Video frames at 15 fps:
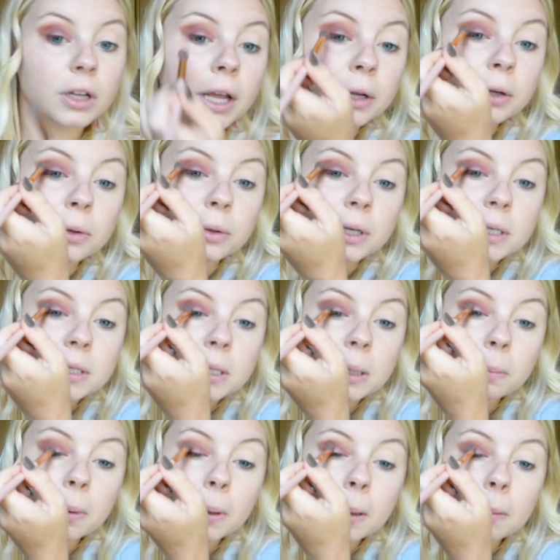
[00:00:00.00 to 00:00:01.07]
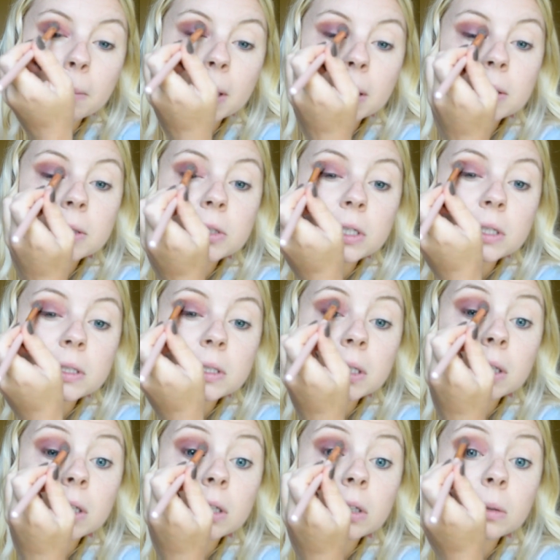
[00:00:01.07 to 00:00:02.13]
increase the pigment just
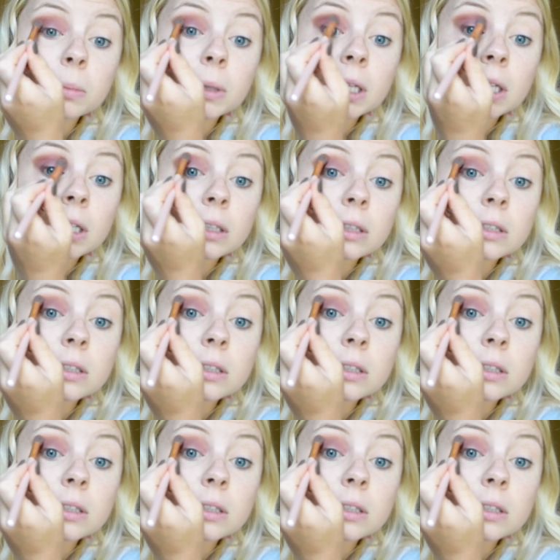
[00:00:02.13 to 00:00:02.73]
a little bit.